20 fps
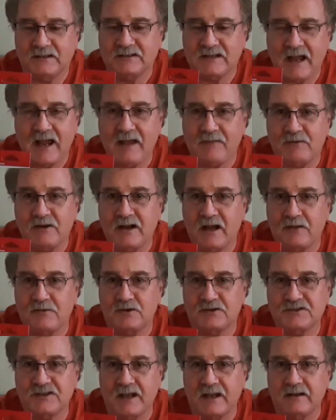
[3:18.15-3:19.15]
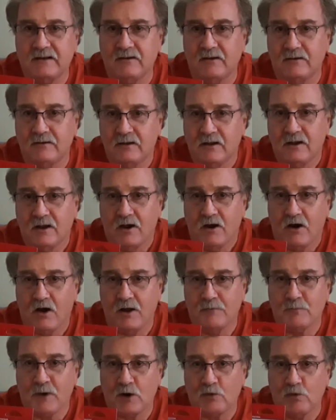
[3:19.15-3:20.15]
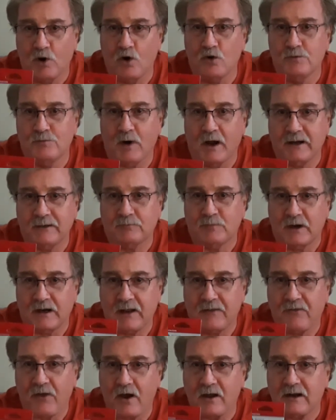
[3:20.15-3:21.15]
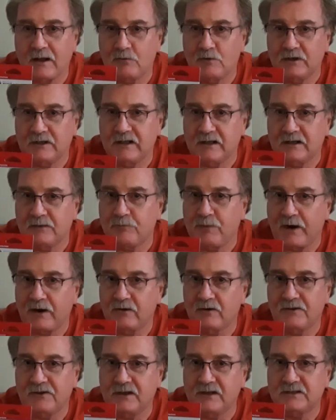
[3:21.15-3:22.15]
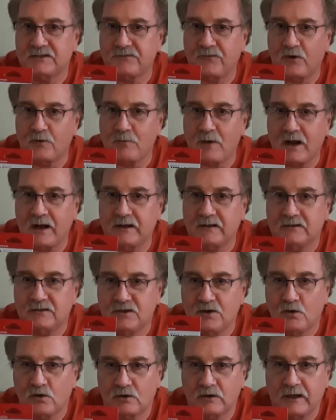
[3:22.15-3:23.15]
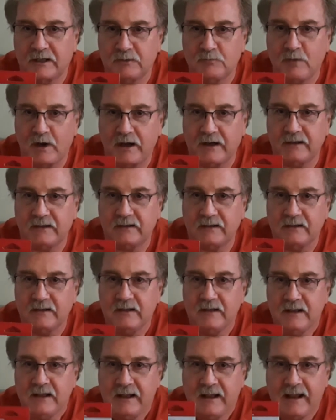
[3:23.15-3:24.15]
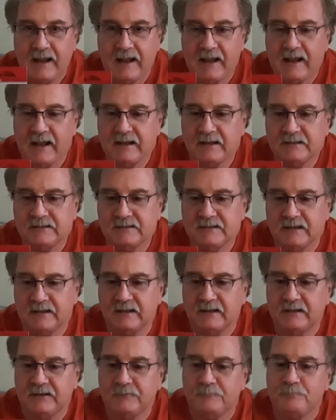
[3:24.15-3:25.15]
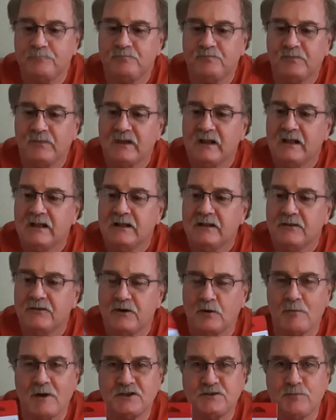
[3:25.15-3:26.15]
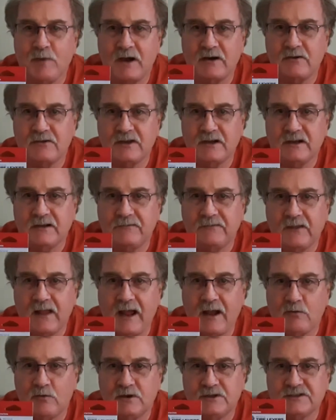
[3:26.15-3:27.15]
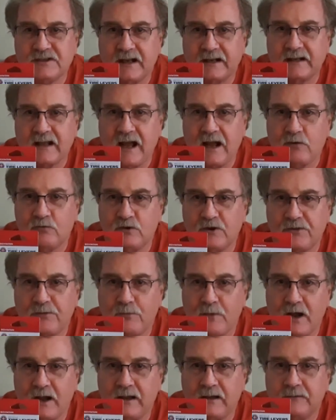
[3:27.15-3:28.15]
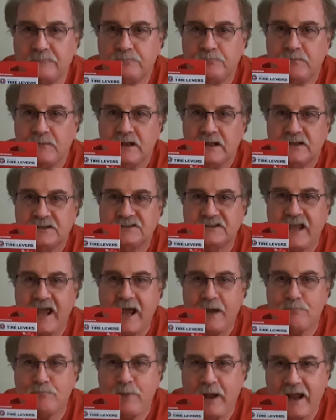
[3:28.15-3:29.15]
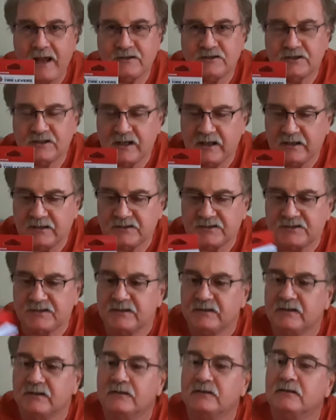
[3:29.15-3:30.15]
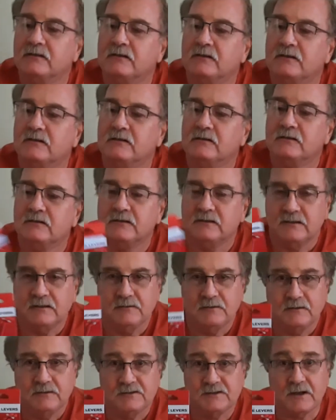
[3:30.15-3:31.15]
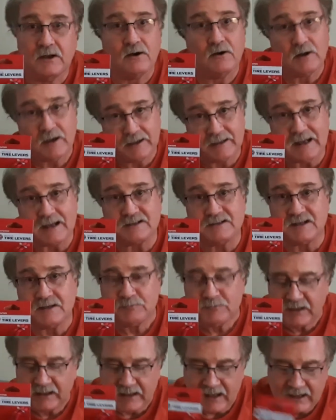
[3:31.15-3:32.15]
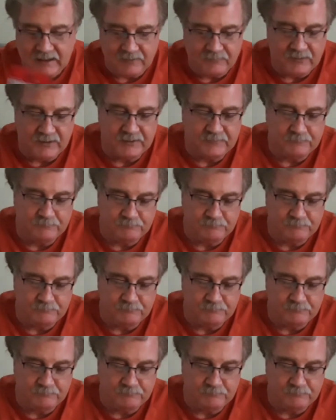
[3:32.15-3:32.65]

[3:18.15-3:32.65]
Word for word: I have another set on my road bike, but I thought I would get a pair of these for my touring bike. And uh, they're much better than the flat ones I got with my scab patch kits. So I got something out of it.